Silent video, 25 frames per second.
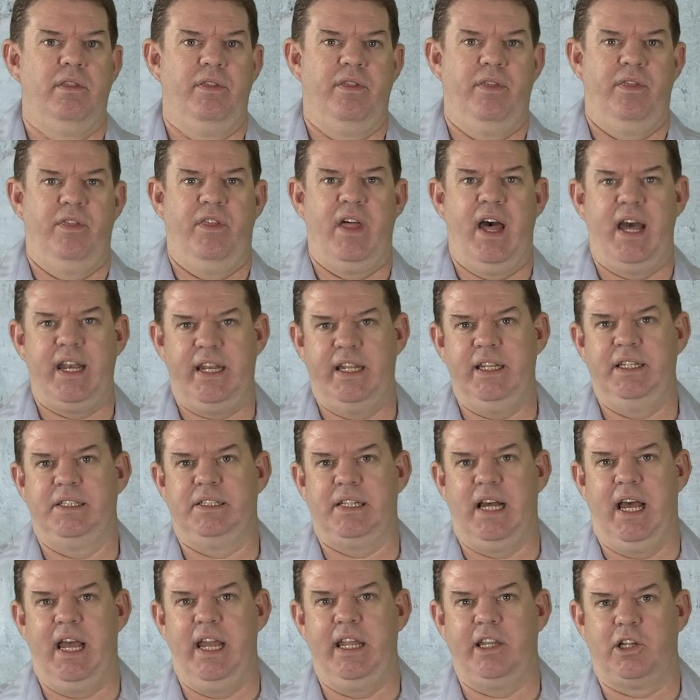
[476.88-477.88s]
that is
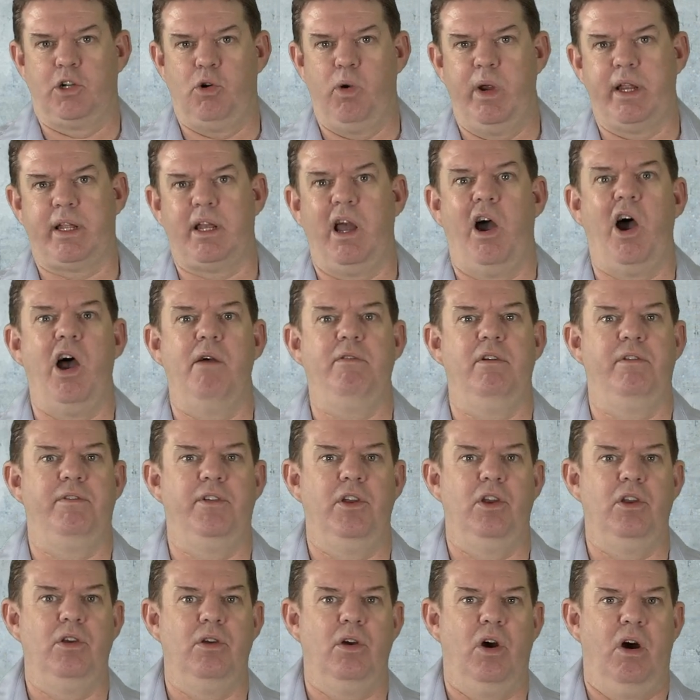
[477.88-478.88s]
a quick
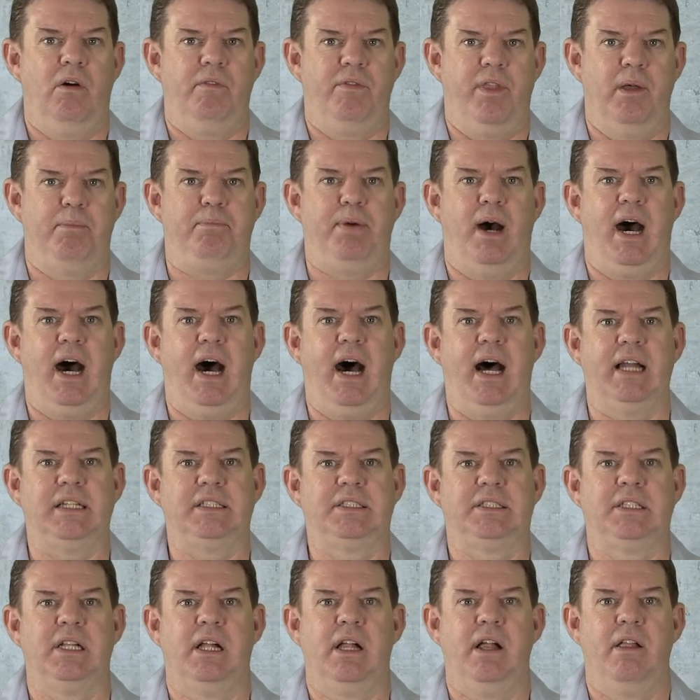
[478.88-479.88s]
overview of the
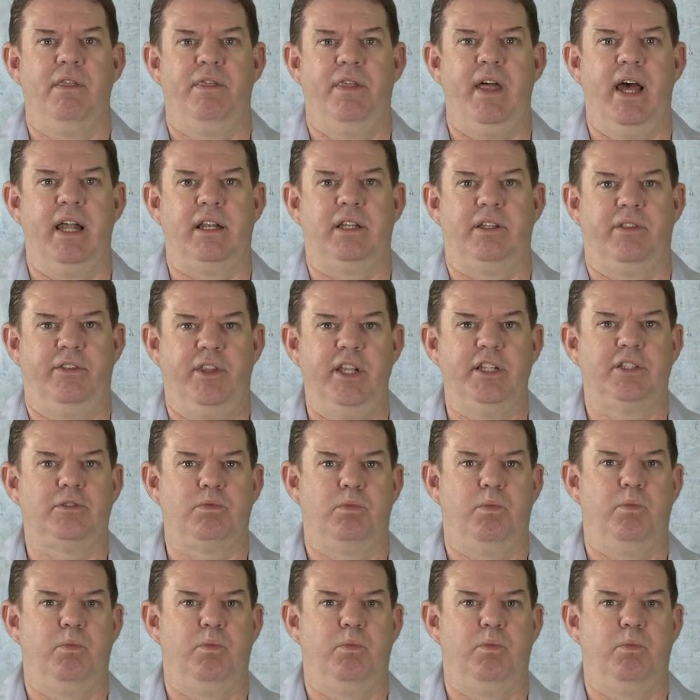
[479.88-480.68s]
parts that this